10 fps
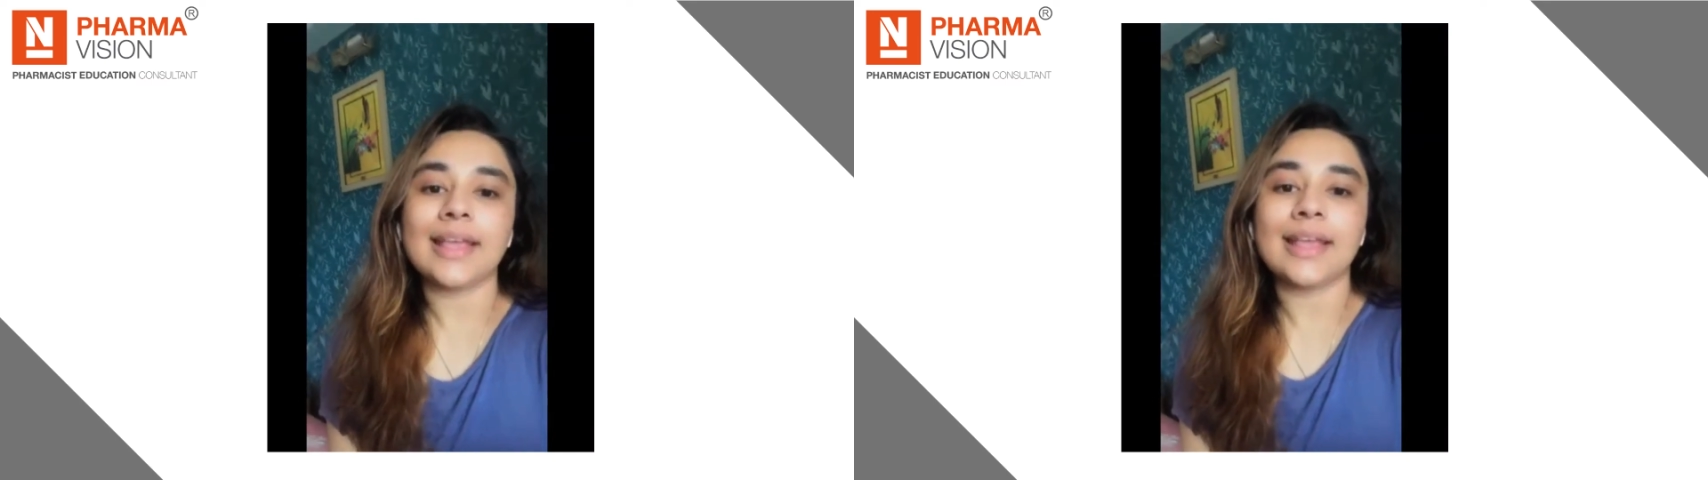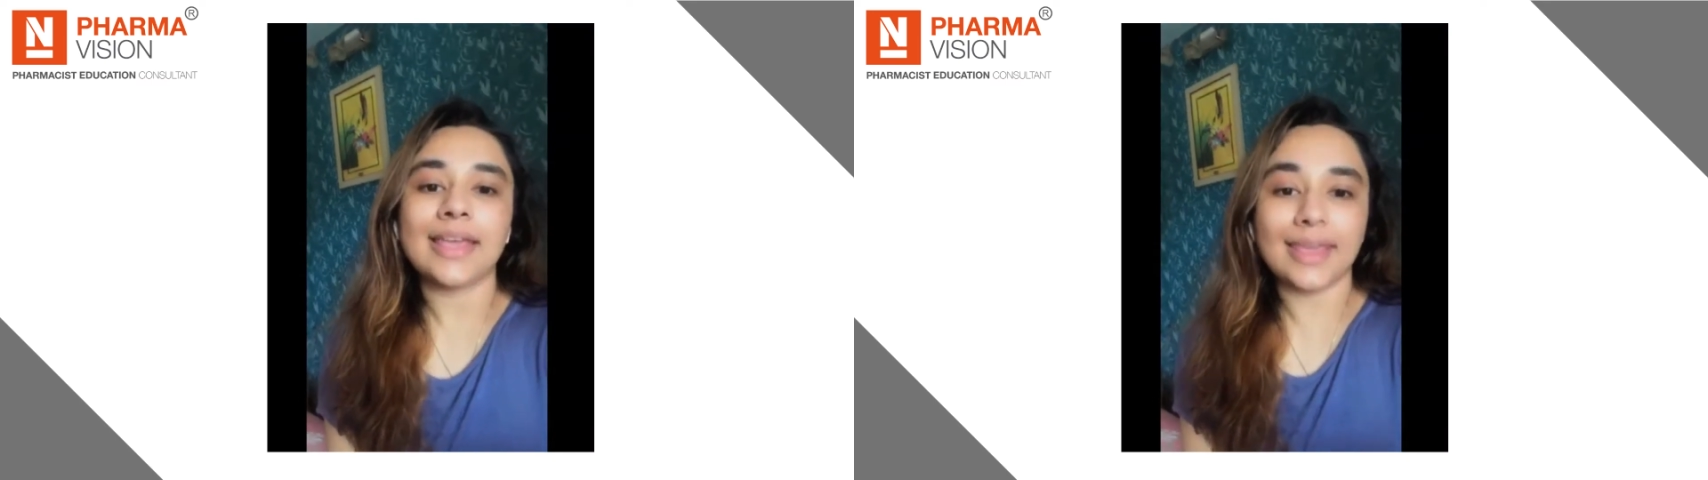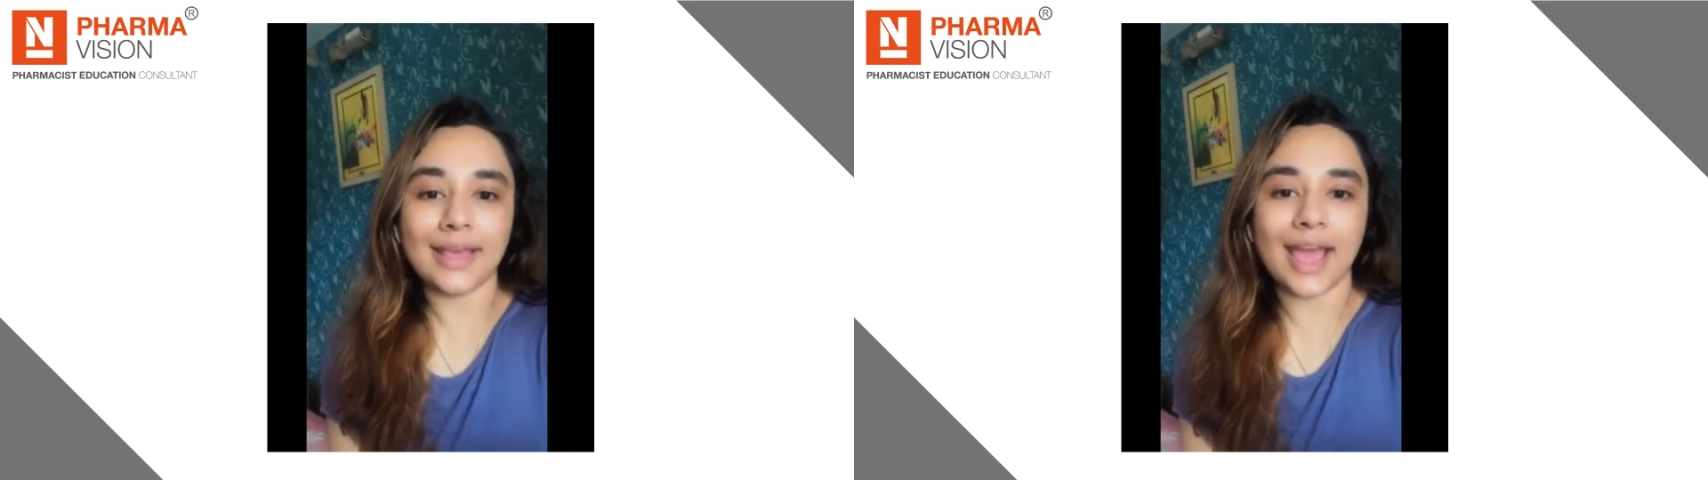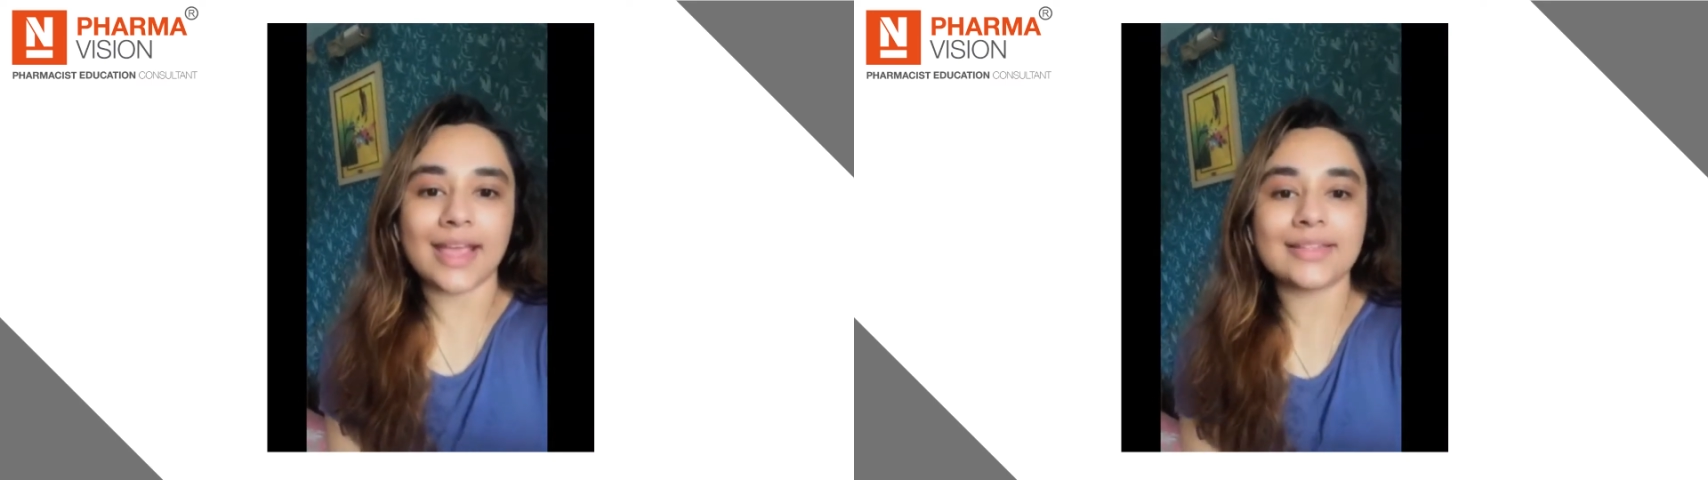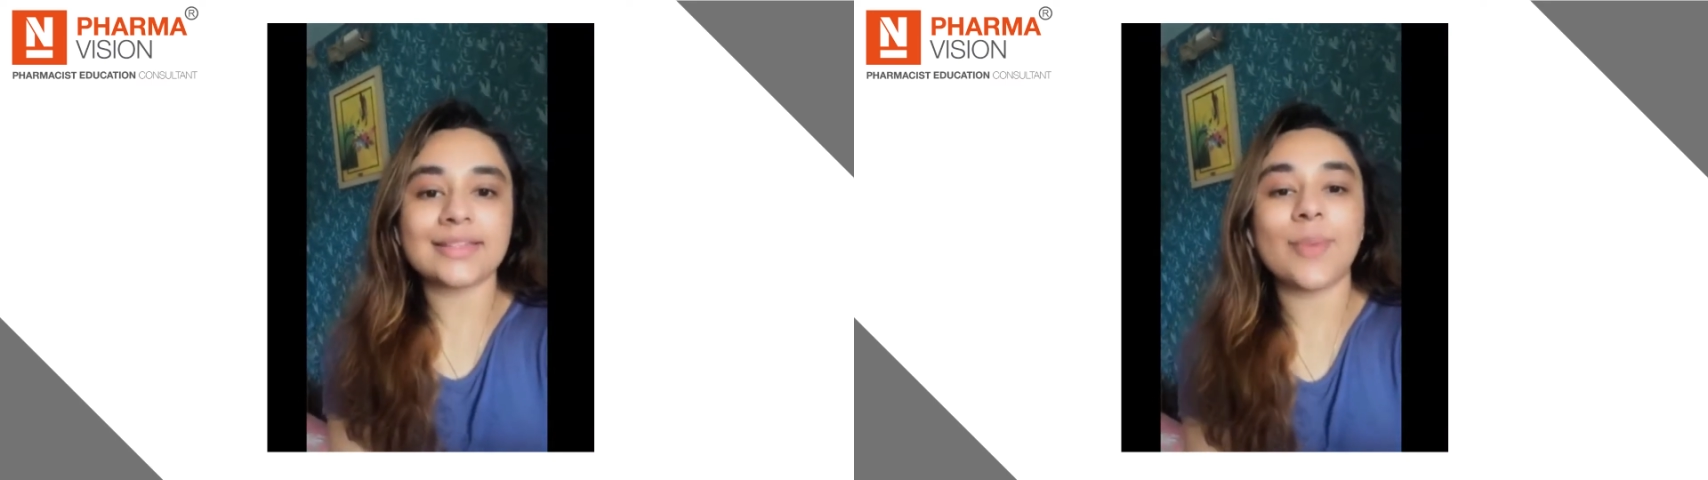Hey
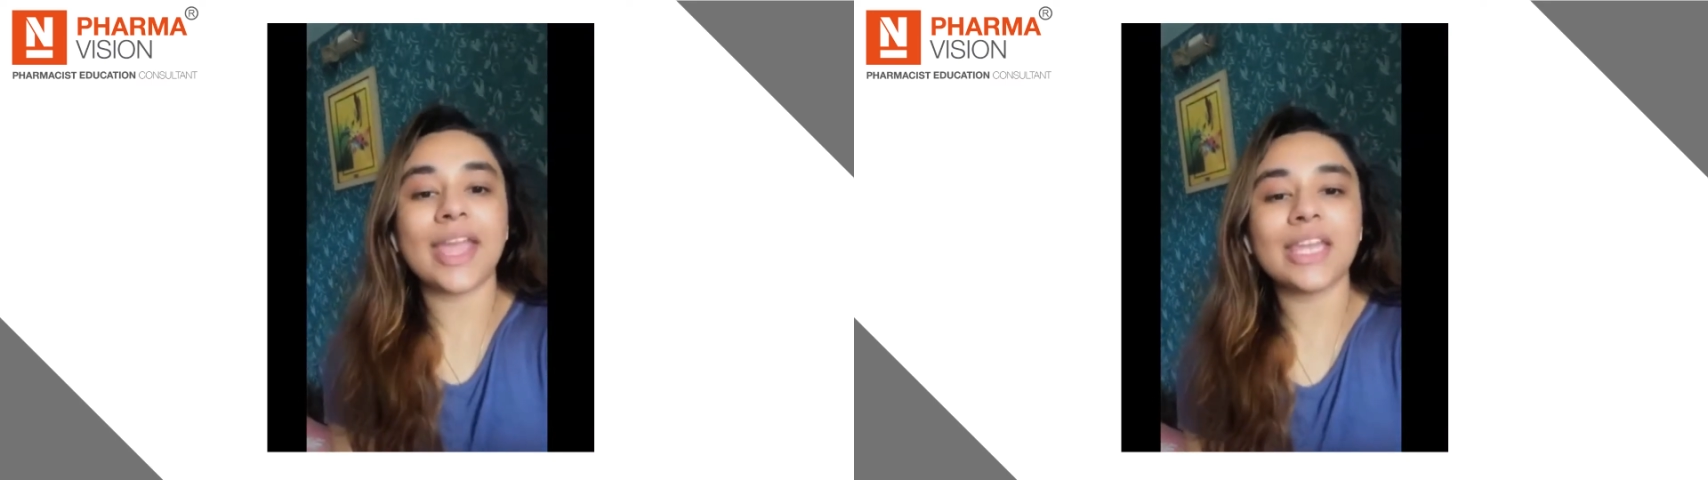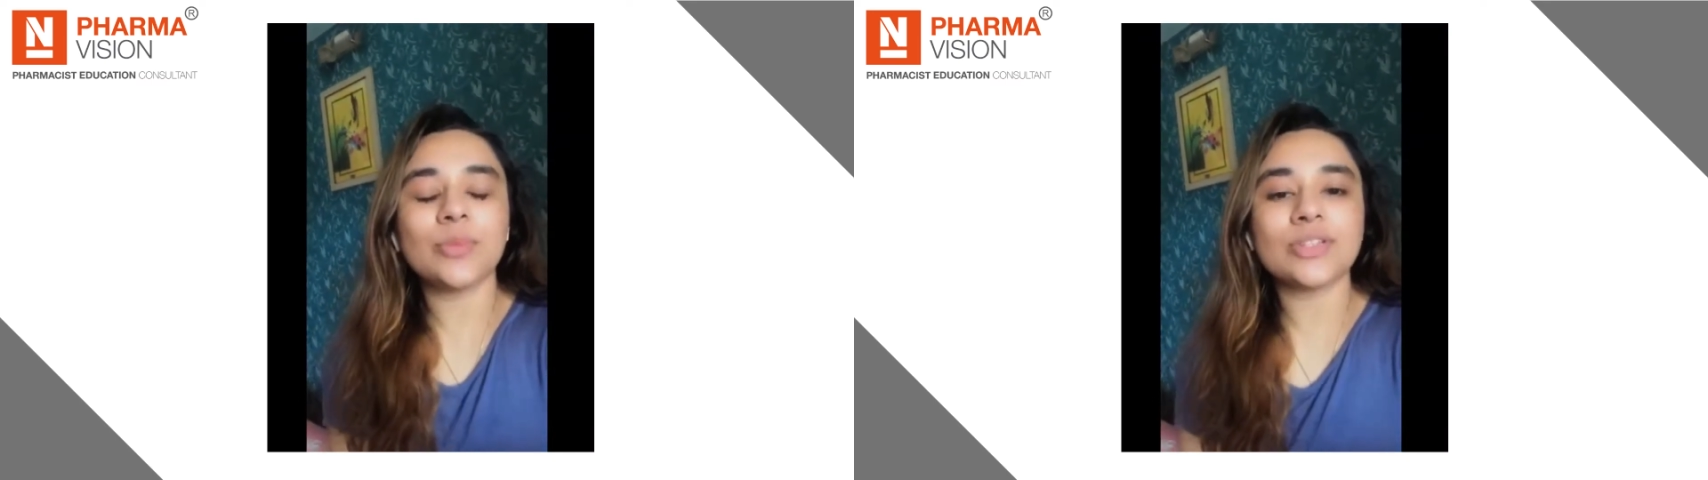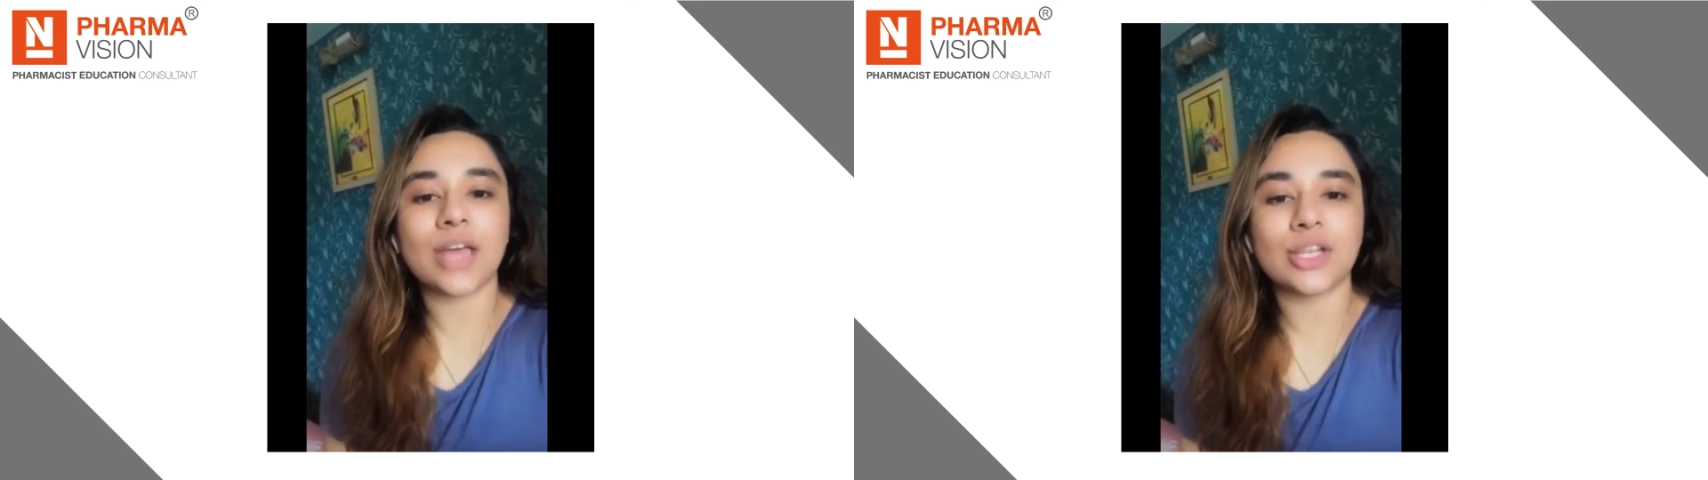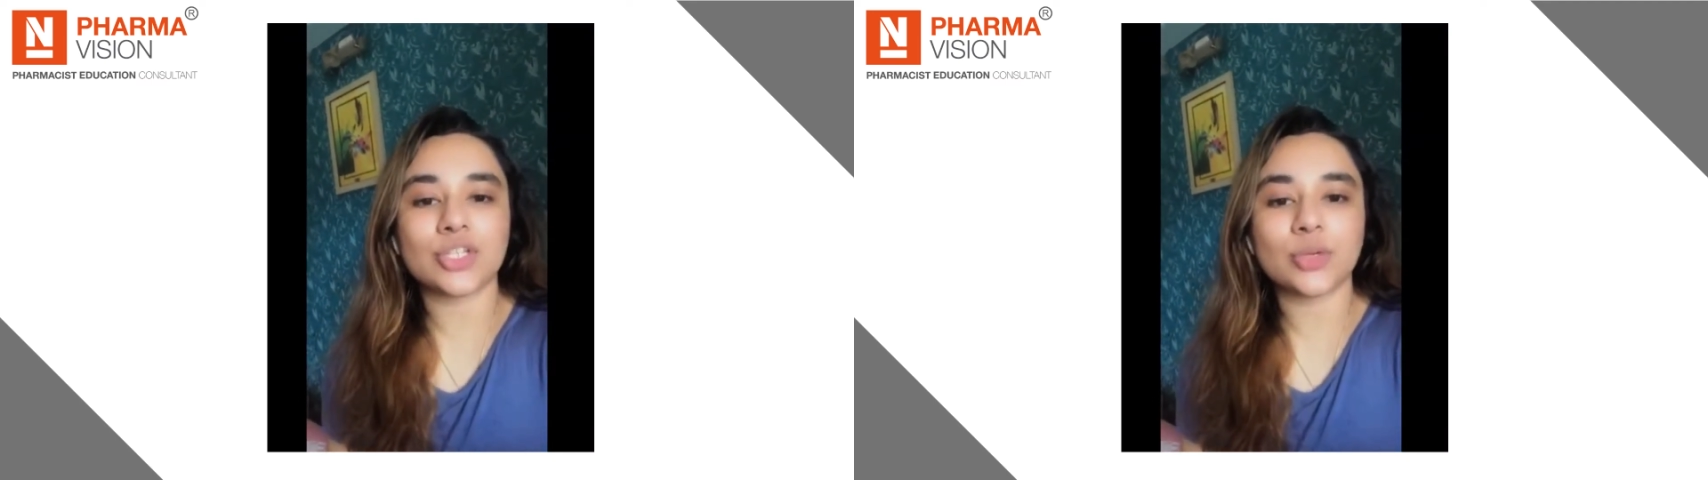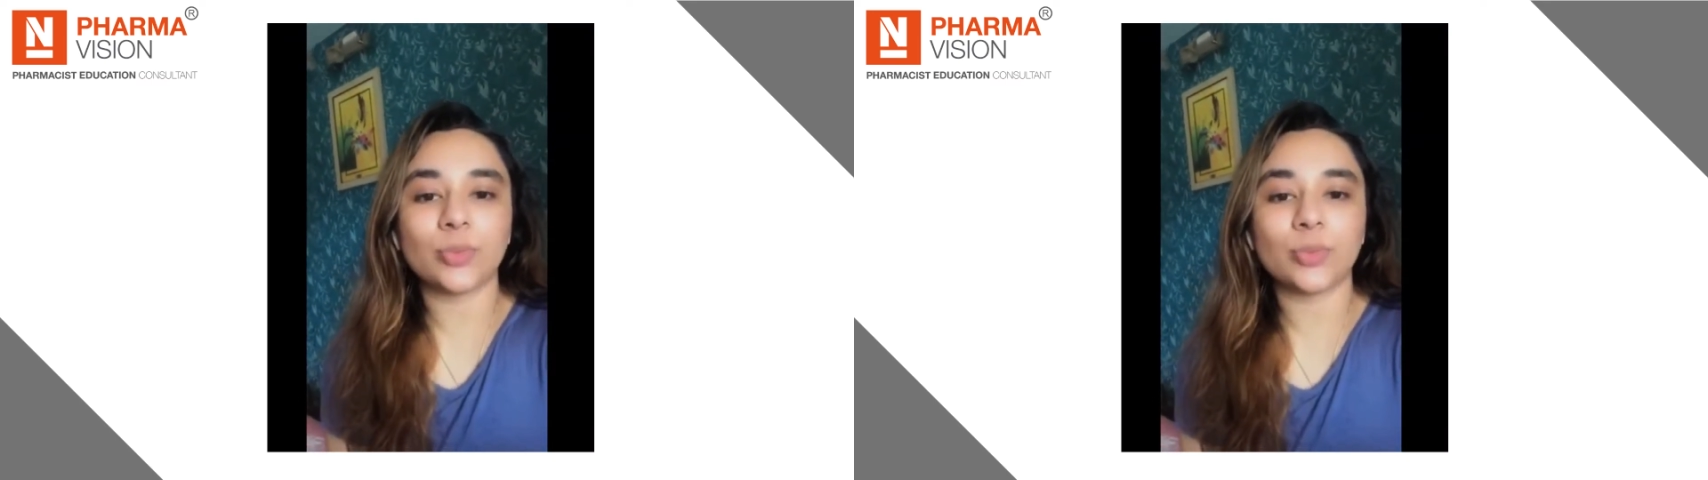guys, my name is Anshe,